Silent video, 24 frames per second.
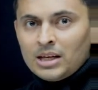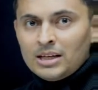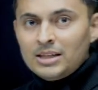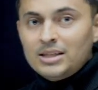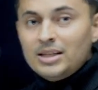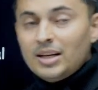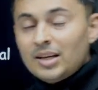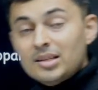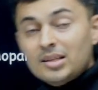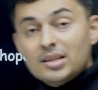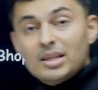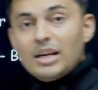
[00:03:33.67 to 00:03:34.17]

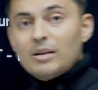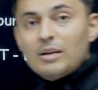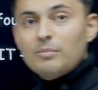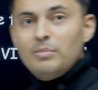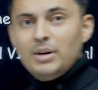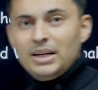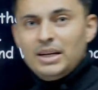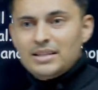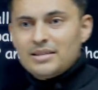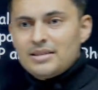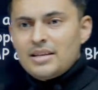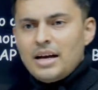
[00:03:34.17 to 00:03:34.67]
Just like
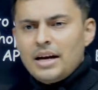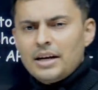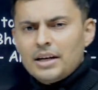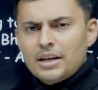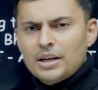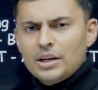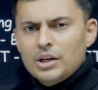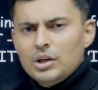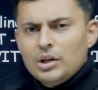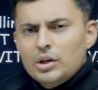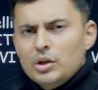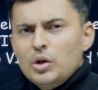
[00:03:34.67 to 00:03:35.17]
BITSAT,
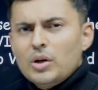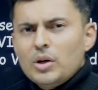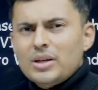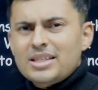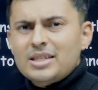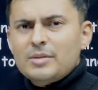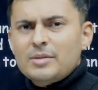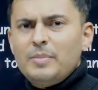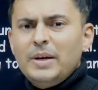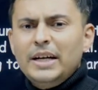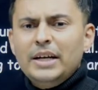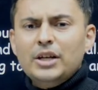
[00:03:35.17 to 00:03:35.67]
your
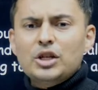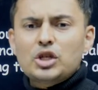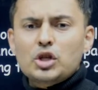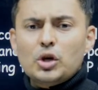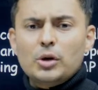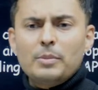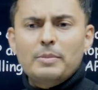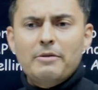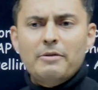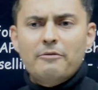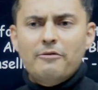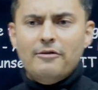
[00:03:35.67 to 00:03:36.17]
speed
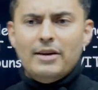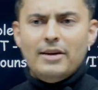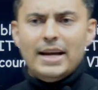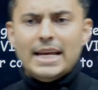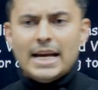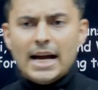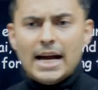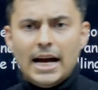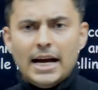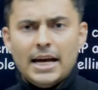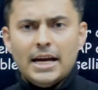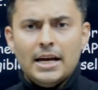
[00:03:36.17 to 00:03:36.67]
should be very
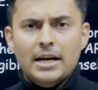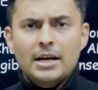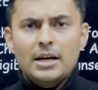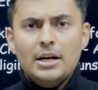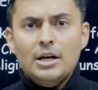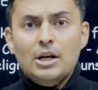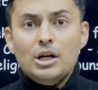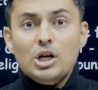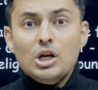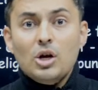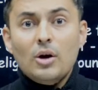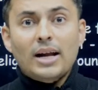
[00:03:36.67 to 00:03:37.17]
high,
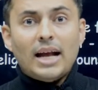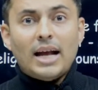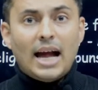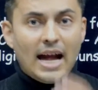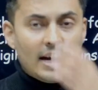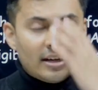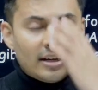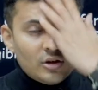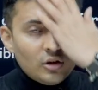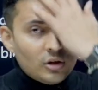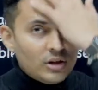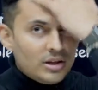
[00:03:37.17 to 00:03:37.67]
your
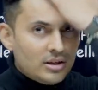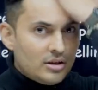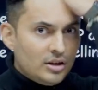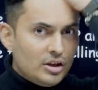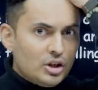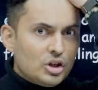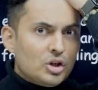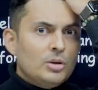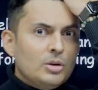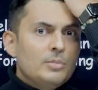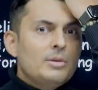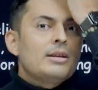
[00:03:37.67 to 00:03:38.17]
accuracy
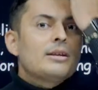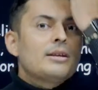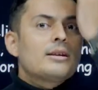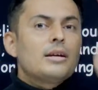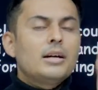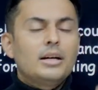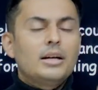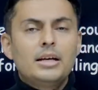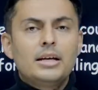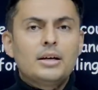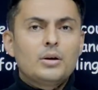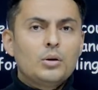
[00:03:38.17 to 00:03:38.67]
should be
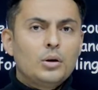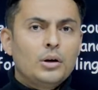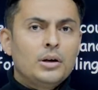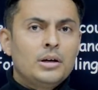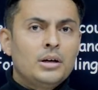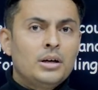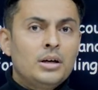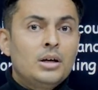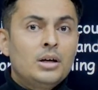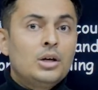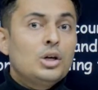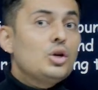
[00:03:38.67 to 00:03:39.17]
really good,
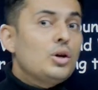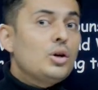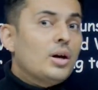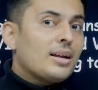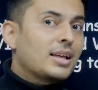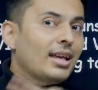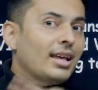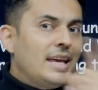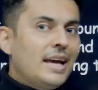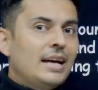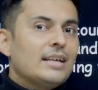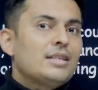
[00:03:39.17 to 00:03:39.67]
your
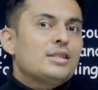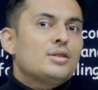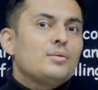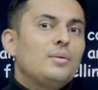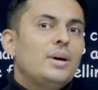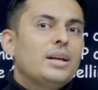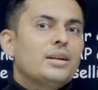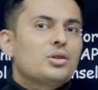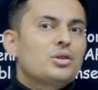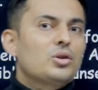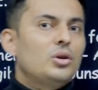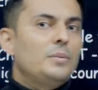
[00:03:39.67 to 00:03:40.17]

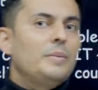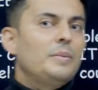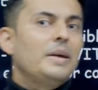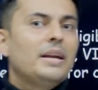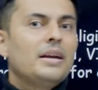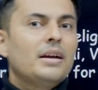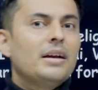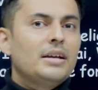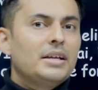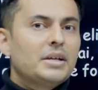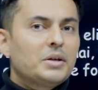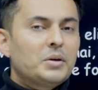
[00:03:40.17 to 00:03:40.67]
guesswork should be
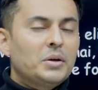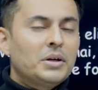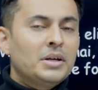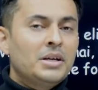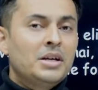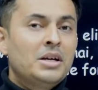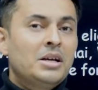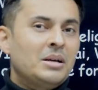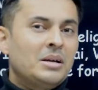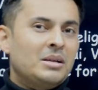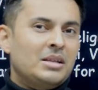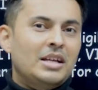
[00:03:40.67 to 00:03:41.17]
really good.
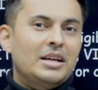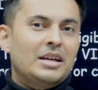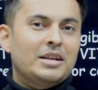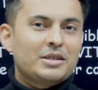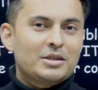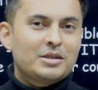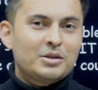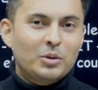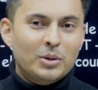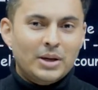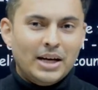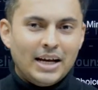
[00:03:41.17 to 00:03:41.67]
There
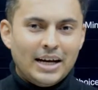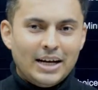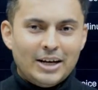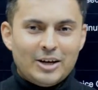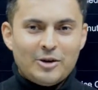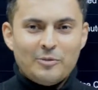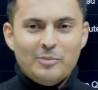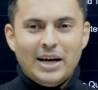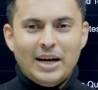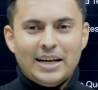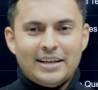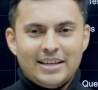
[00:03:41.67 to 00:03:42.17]
is no
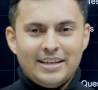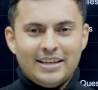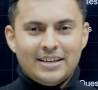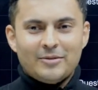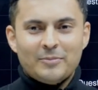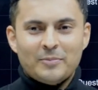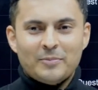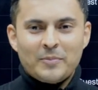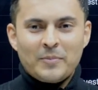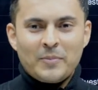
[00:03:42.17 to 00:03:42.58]
negative marking.